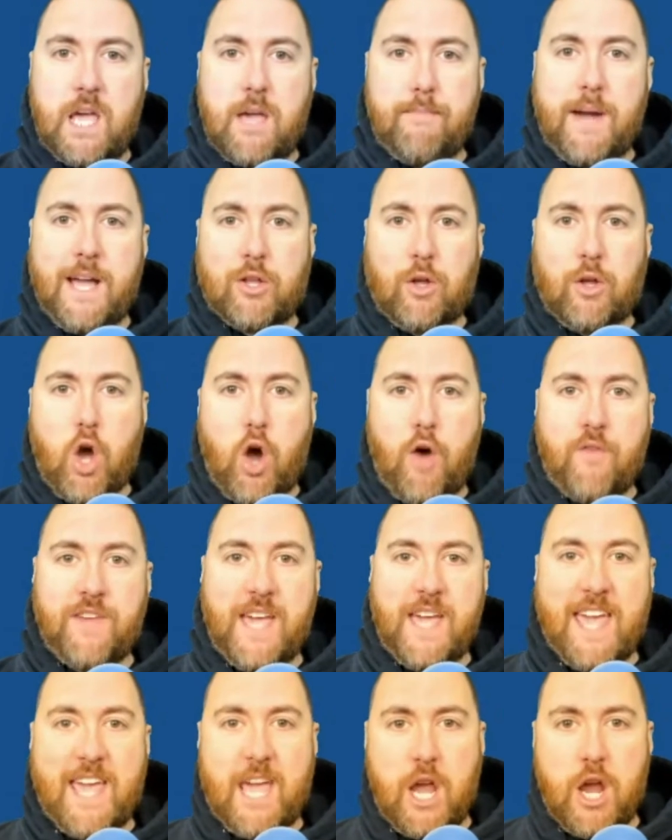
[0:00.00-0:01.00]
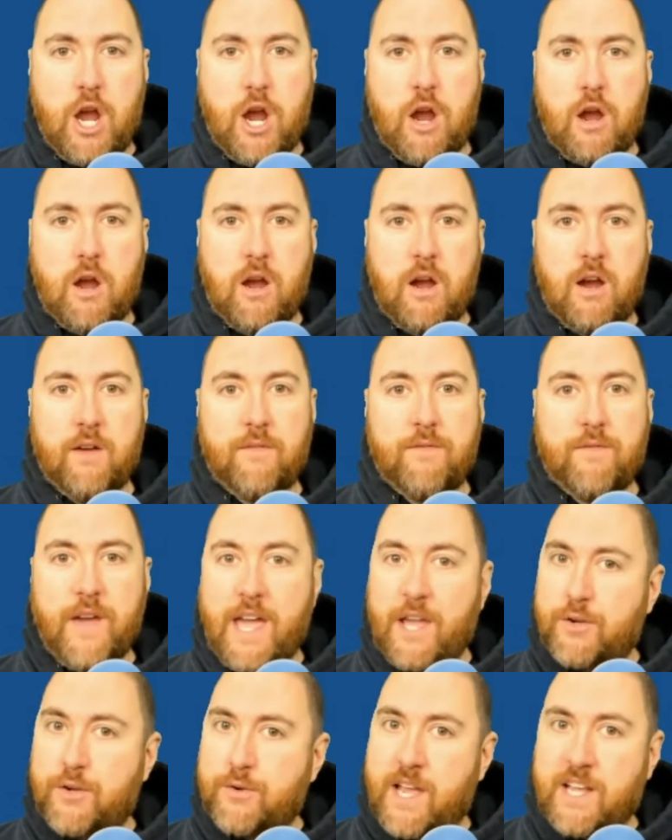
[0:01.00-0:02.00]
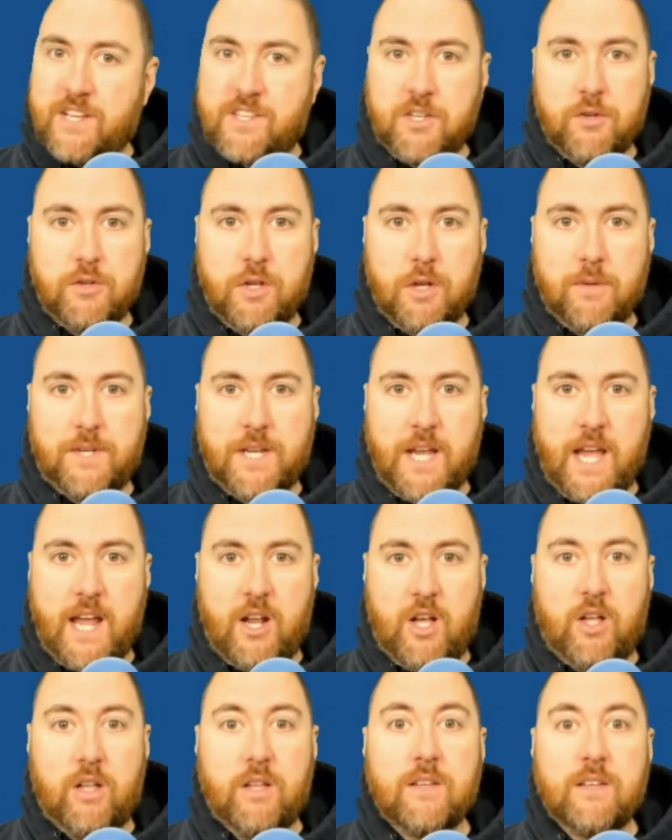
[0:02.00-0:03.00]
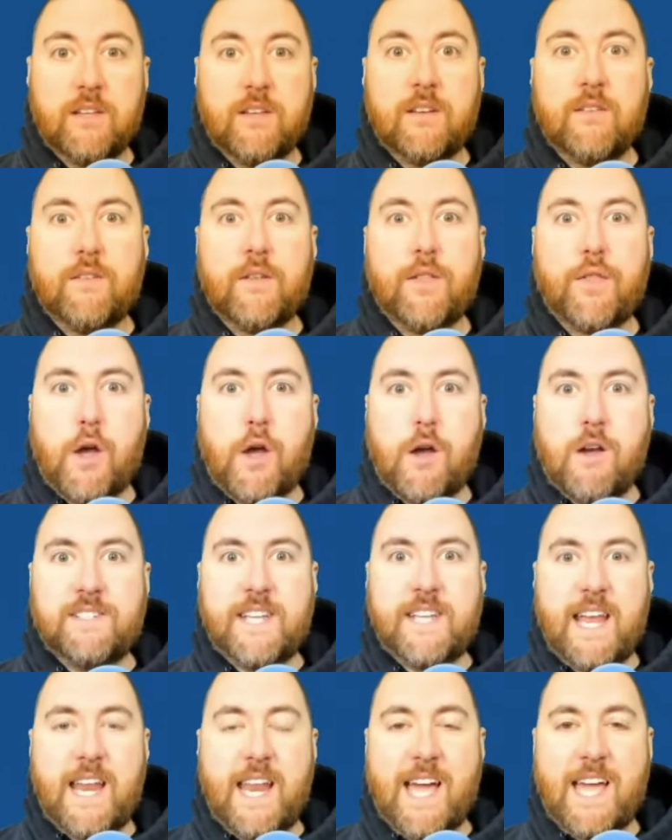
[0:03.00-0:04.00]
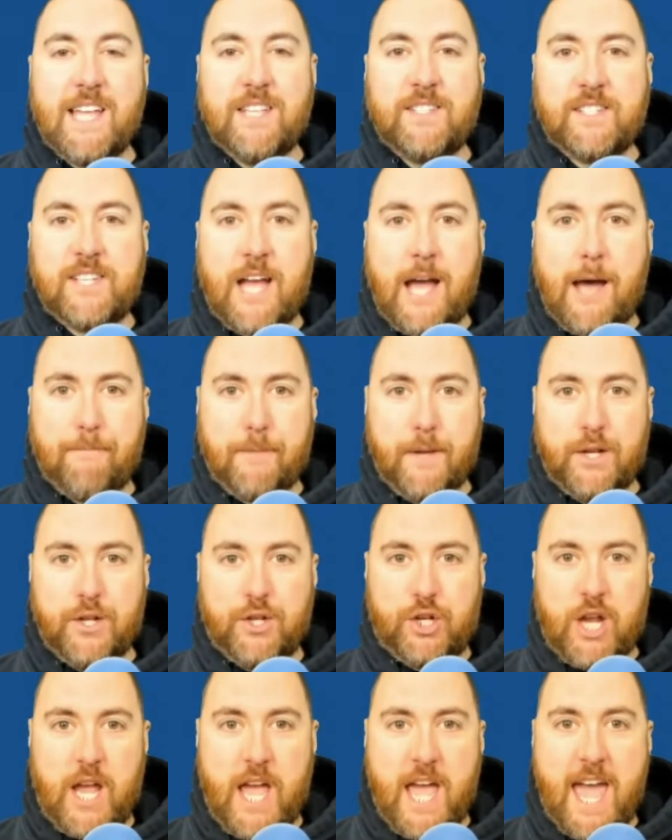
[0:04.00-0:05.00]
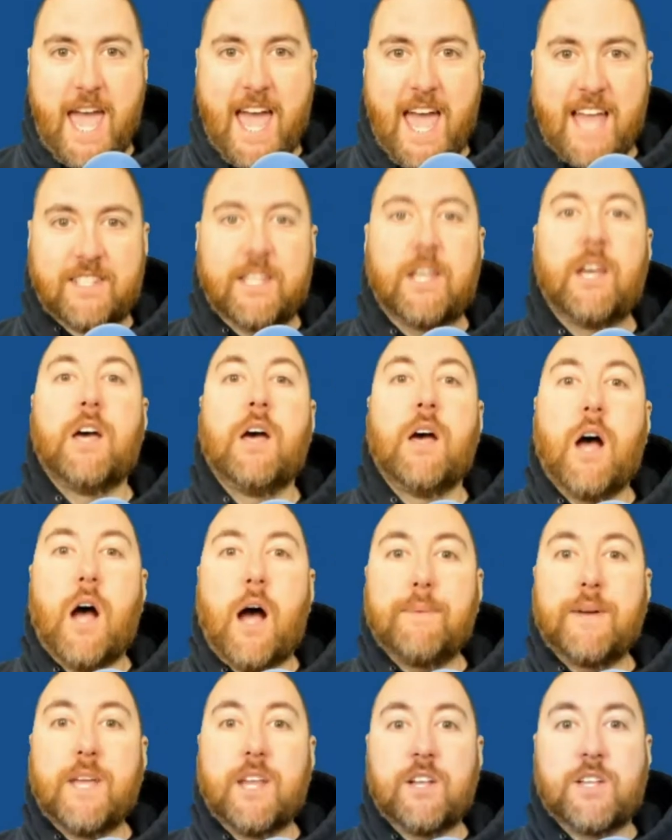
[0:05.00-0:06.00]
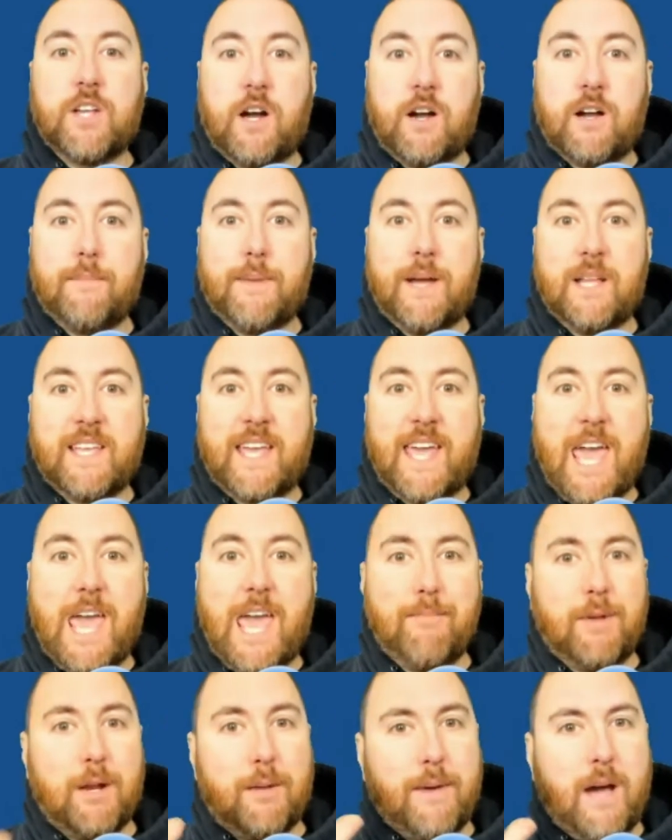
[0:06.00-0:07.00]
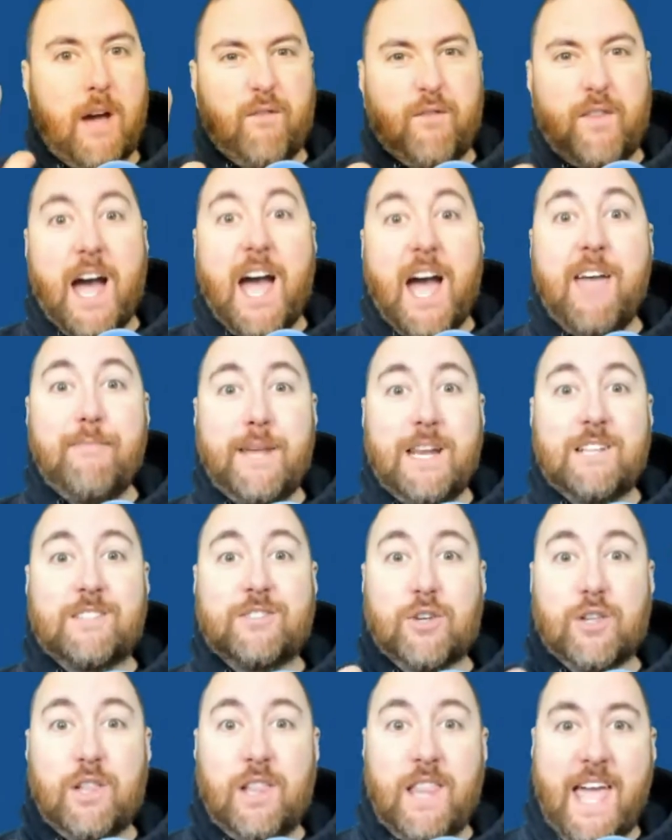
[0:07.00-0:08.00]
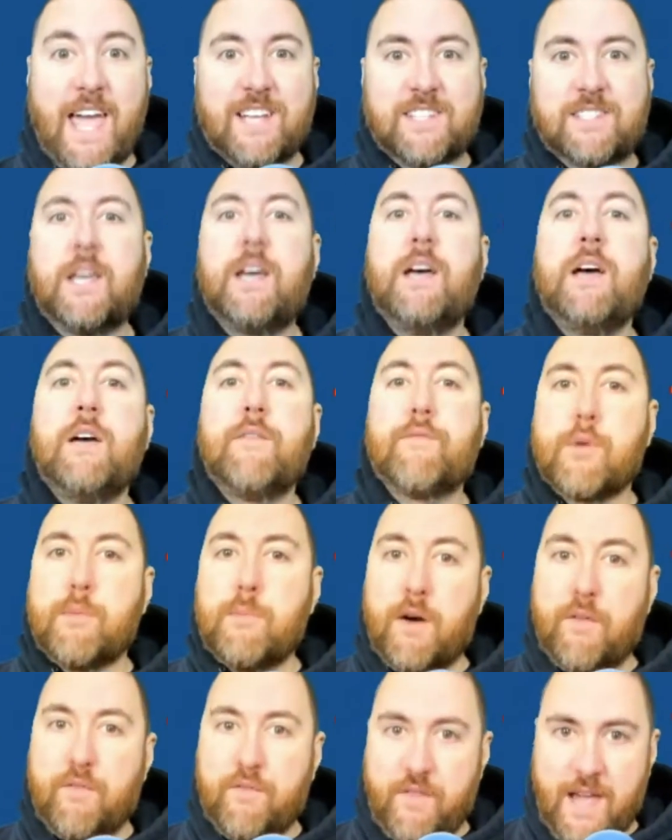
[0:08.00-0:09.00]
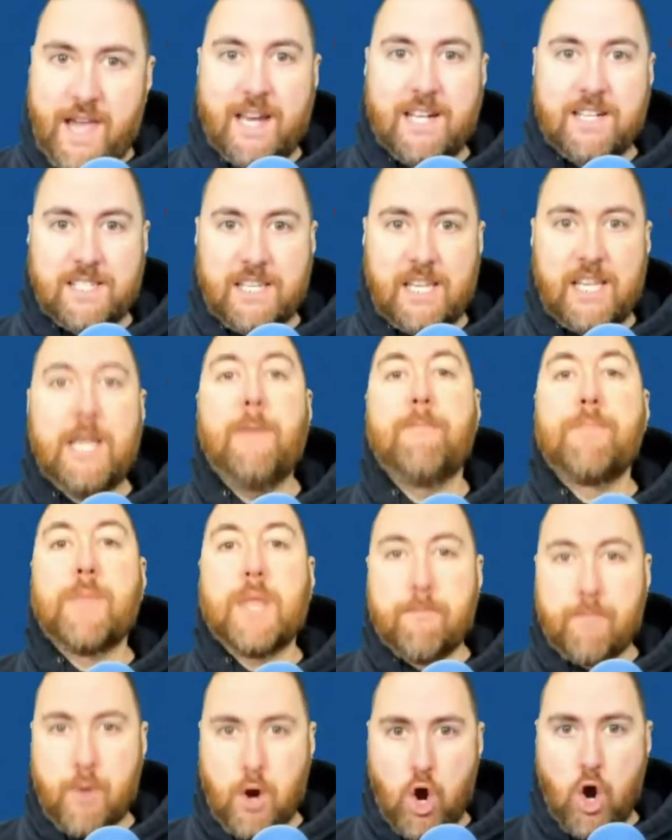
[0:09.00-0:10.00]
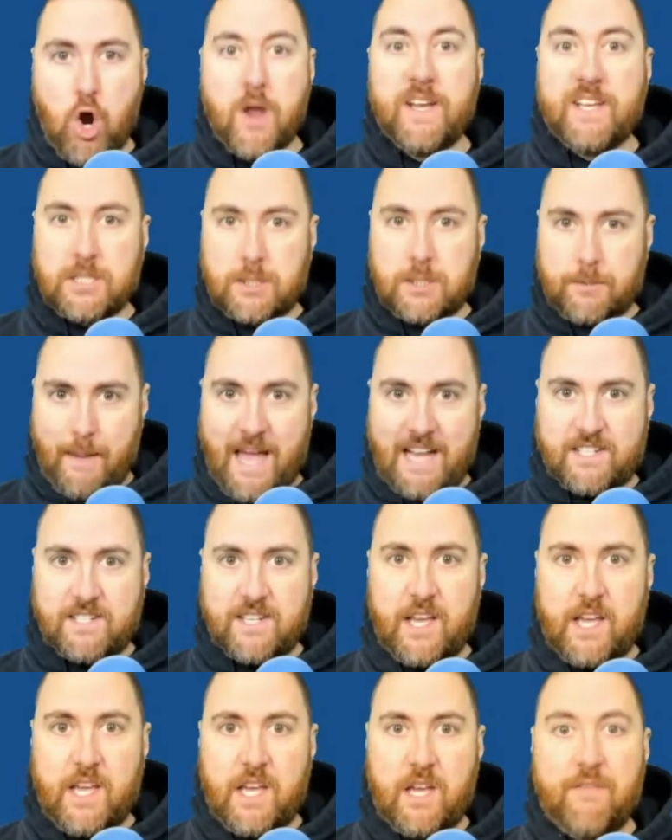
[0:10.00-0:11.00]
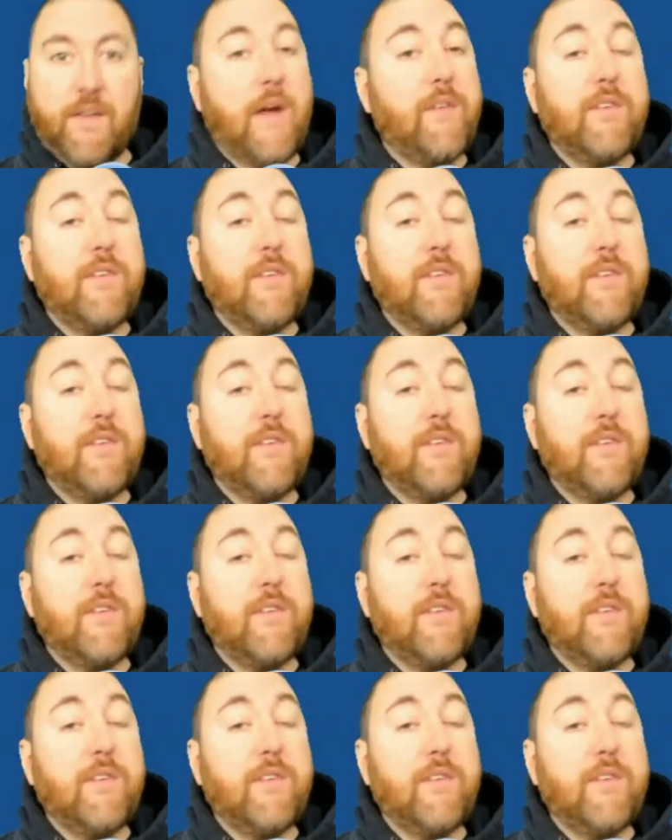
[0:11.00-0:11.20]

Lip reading: Michael Govier here. Fantrax YouTube channel. Thursday night stop and chat. I'm going to talk about the game in about 5 minutes or less from a fantasy perspective.